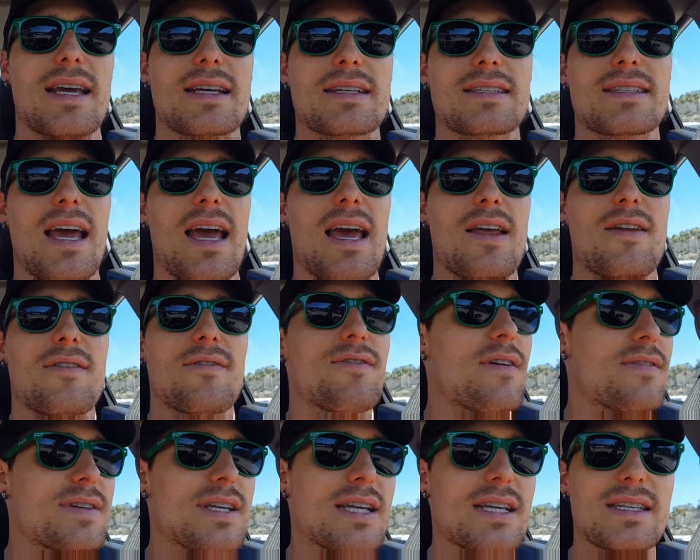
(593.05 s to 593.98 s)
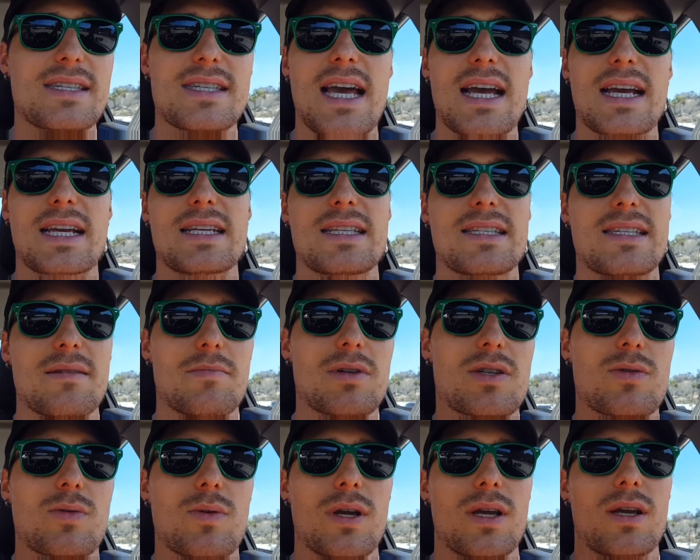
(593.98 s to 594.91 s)
10, 15 seconds in
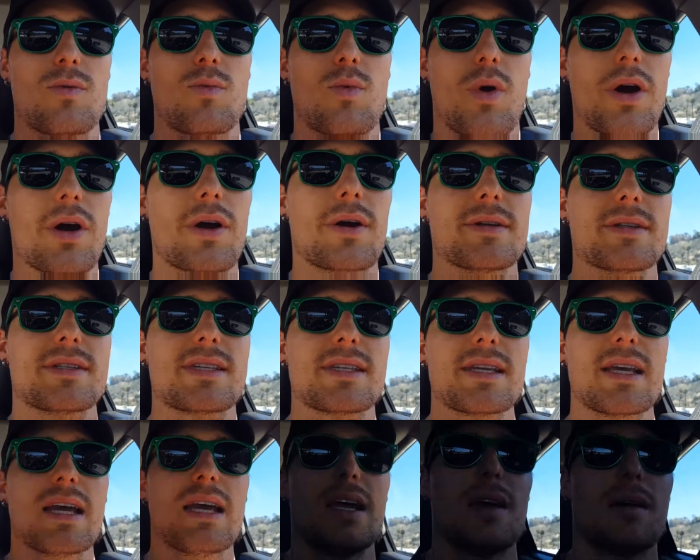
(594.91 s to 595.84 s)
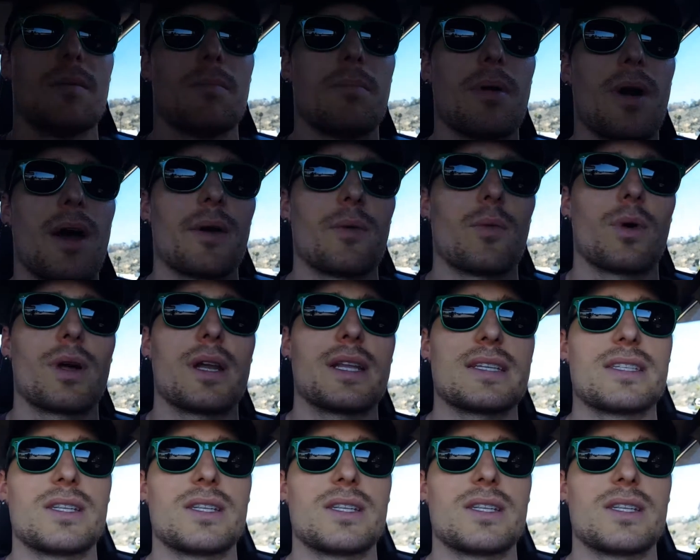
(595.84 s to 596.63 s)
between words, but what it's